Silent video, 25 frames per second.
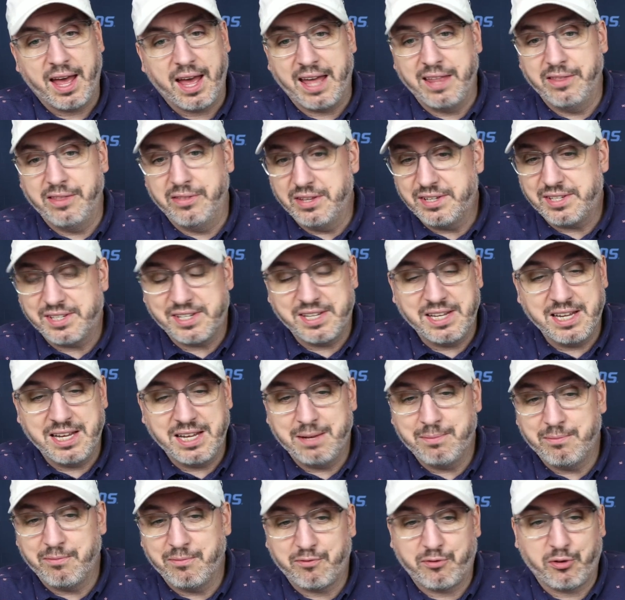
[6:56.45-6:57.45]
And this
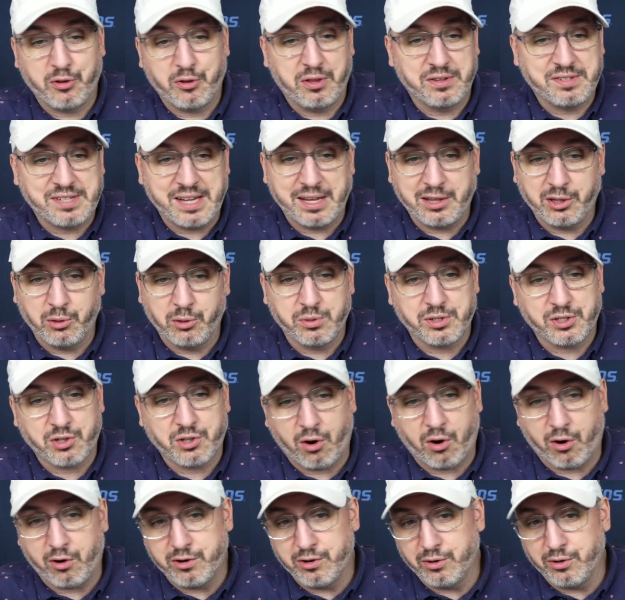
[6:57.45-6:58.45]
team for the St. Louis
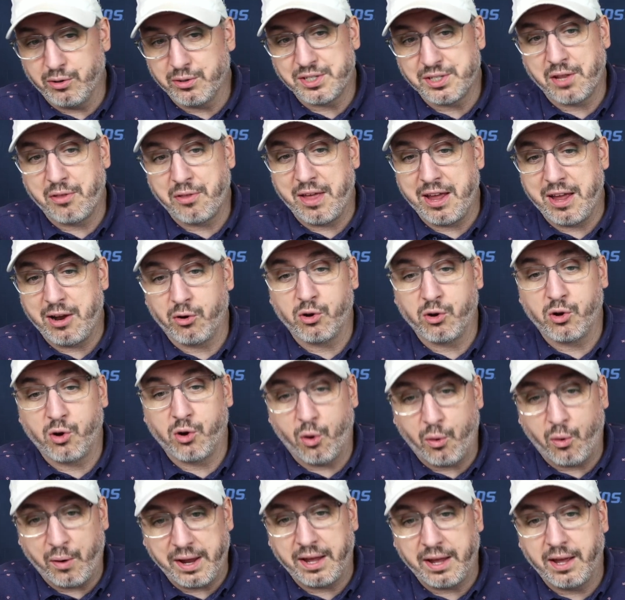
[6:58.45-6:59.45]
Cardinals, they are
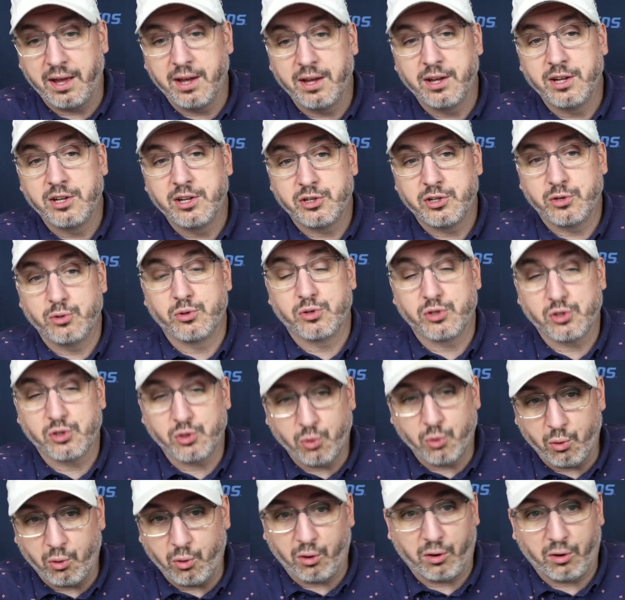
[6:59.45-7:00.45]
going to
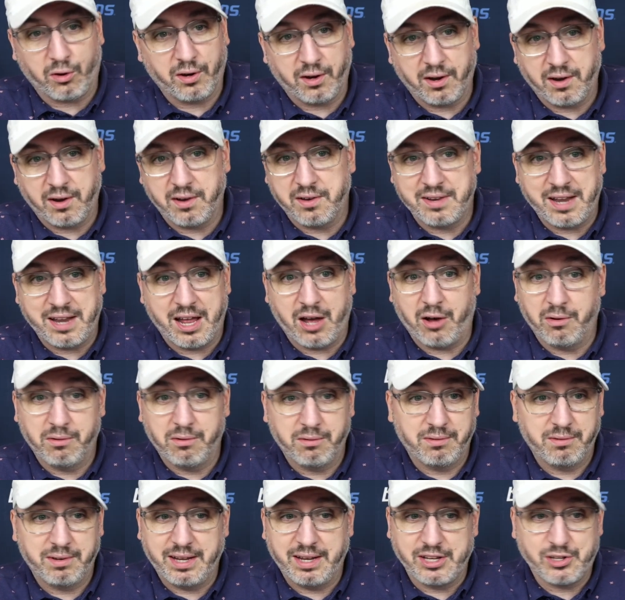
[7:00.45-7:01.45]
score. Now,
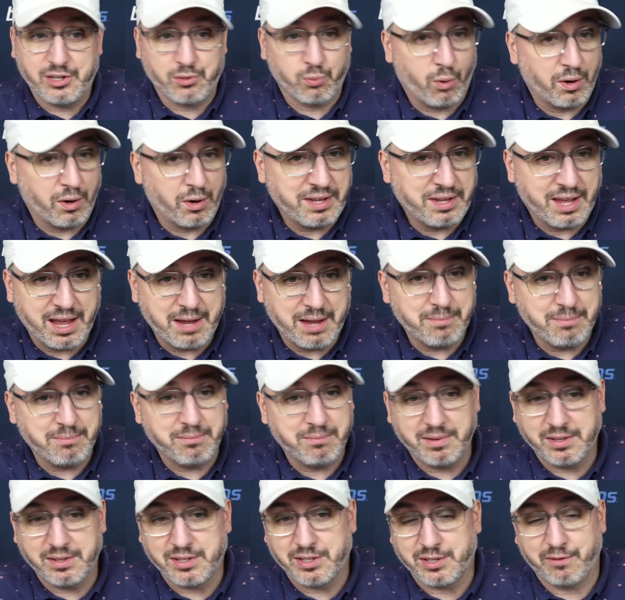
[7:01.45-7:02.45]
it's
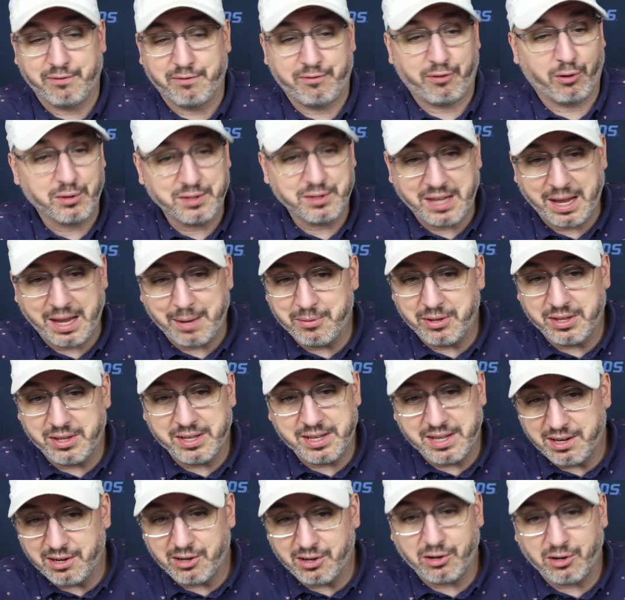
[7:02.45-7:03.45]
game. It's the first game of the
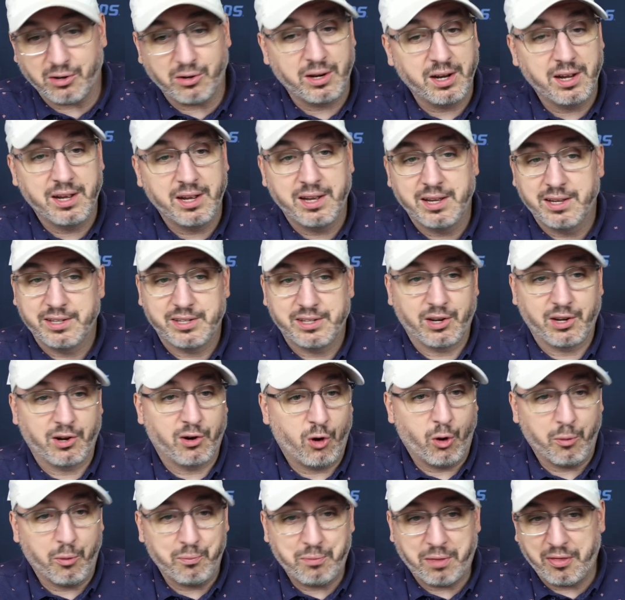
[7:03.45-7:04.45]
year. You
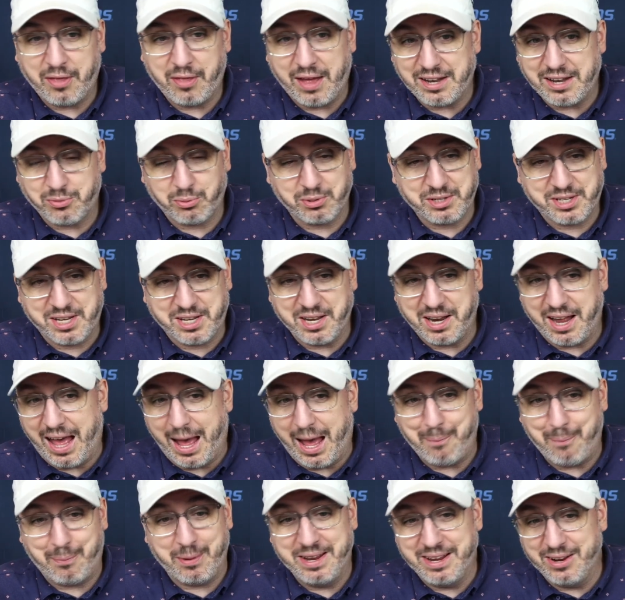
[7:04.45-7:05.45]
hope that that's what's going to
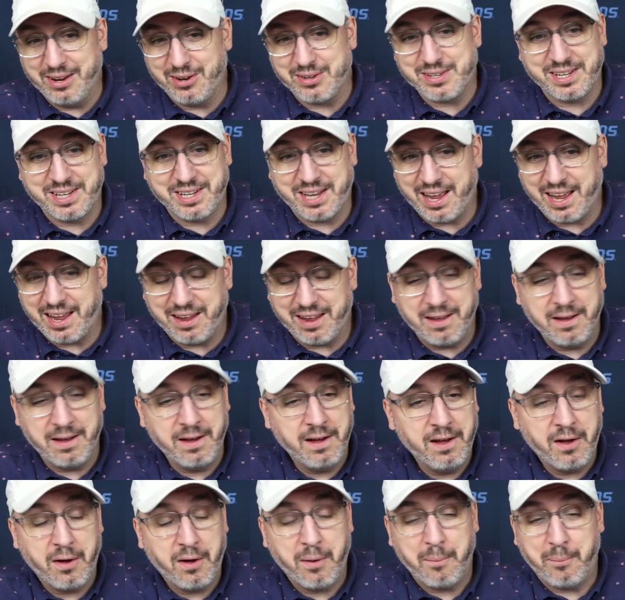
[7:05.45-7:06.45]
happen here today.
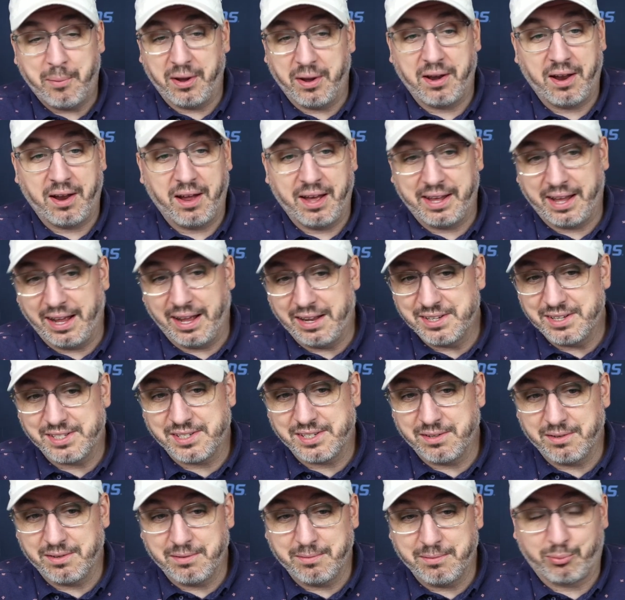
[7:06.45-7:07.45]
But
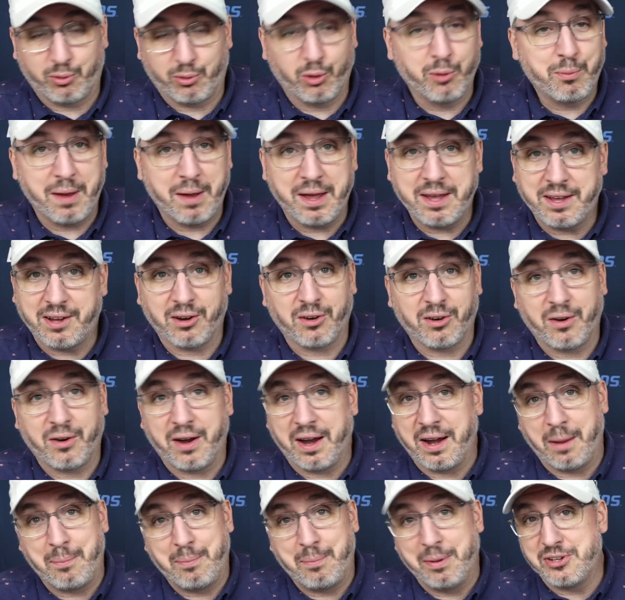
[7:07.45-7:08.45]
against Brubaker
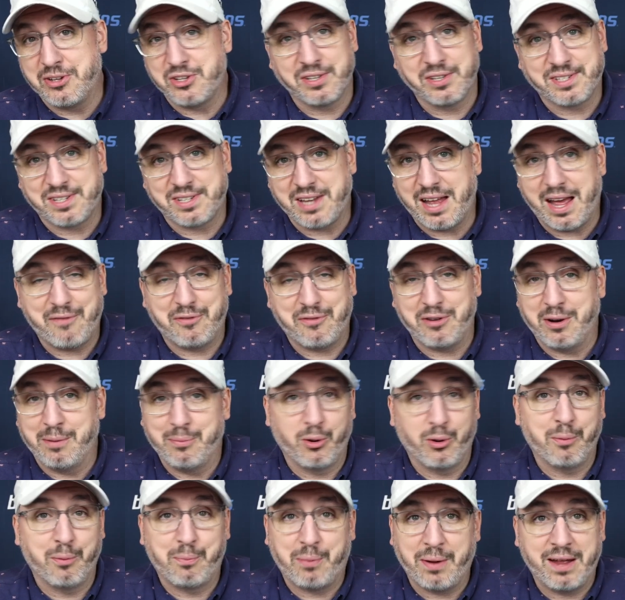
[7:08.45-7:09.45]
and a pitching staff and a
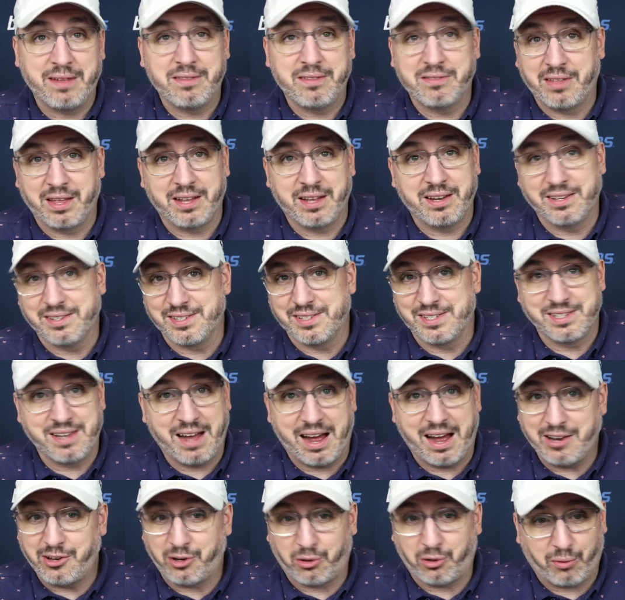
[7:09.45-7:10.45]
bullpen that is
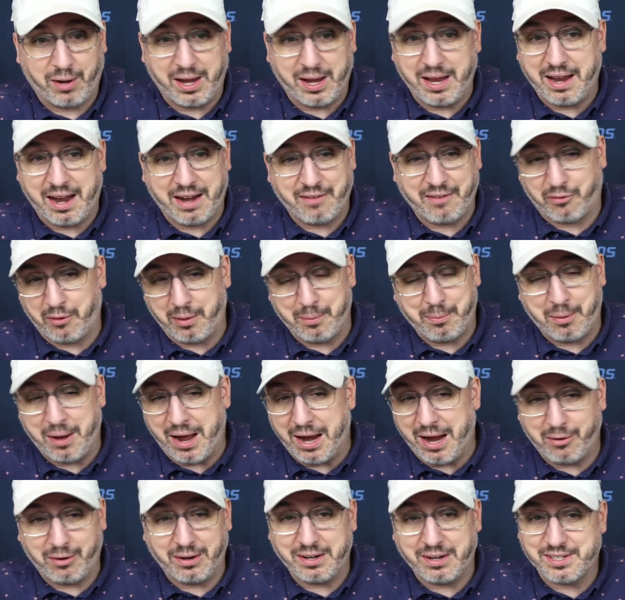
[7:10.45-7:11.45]
not great for the
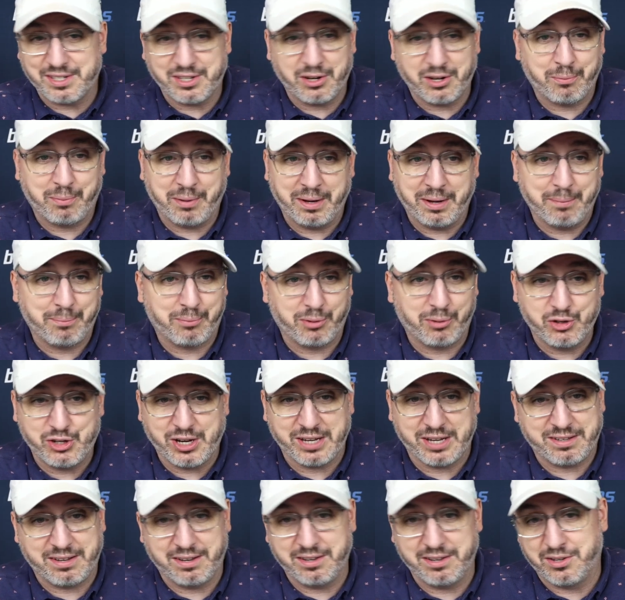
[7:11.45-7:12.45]
Pirates, they're being
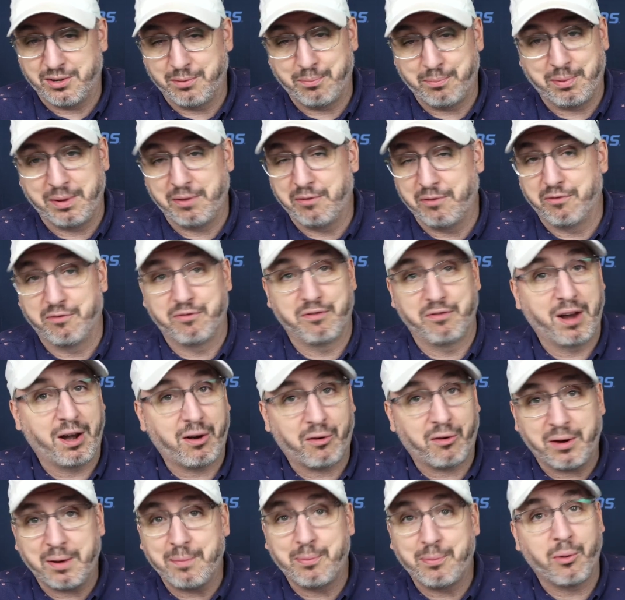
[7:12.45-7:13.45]
projected to be
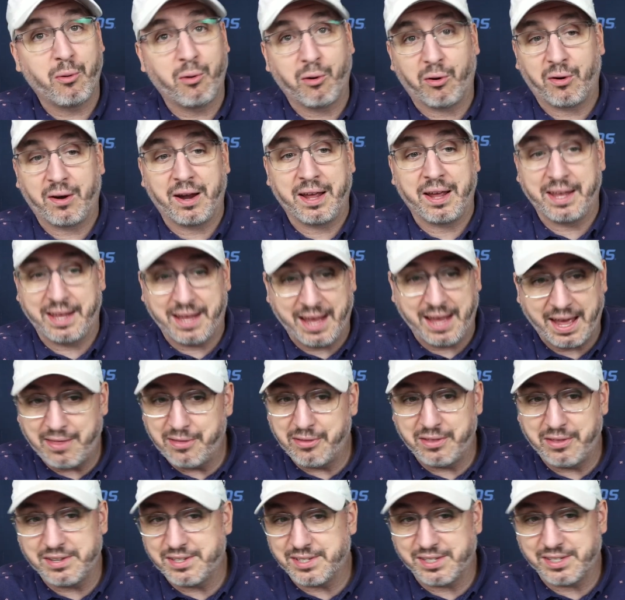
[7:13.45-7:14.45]
very poor
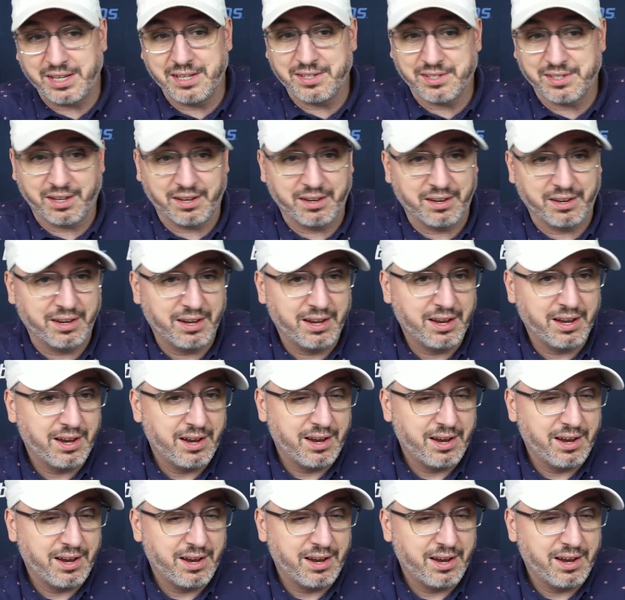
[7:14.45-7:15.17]
again this season.